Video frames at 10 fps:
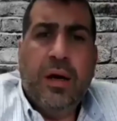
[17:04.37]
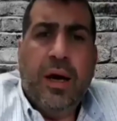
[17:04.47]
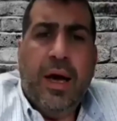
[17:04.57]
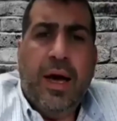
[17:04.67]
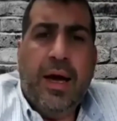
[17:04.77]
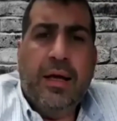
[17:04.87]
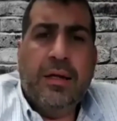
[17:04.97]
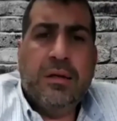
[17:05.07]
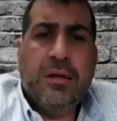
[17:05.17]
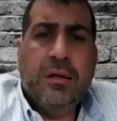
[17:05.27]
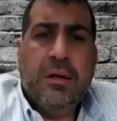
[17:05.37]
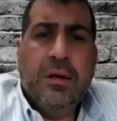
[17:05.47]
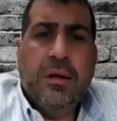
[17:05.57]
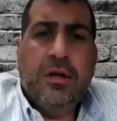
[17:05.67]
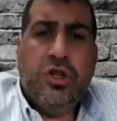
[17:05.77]
and
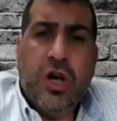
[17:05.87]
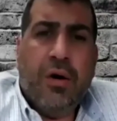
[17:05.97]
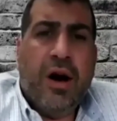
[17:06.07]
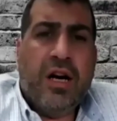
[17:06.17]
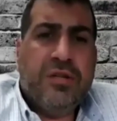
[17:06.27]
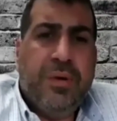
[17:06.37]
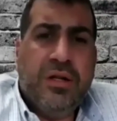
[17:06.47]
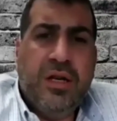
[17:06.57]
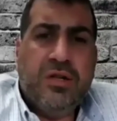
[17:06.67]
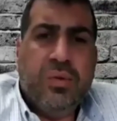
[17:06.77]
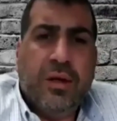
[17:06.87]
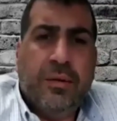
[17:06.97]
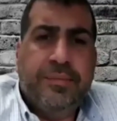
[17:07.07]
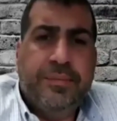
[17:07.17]
share our expertise with them